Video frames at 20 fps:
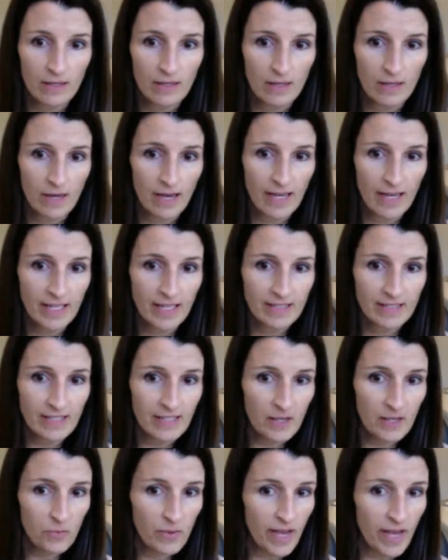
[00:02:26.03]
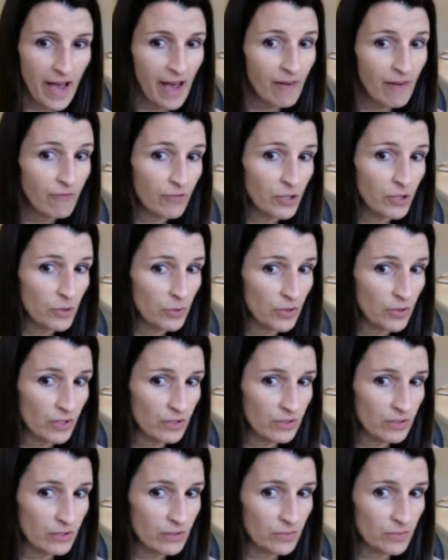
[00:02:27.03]
I can see that we have
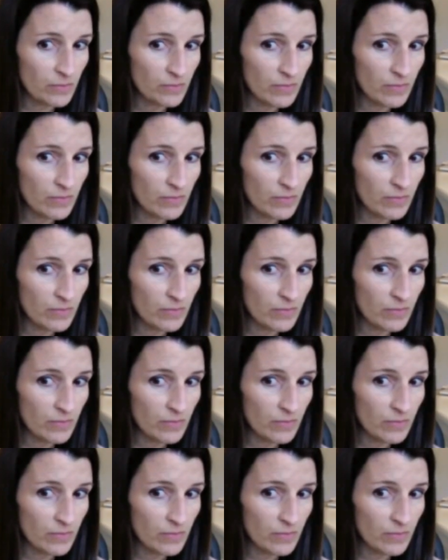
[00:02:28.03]
viewers.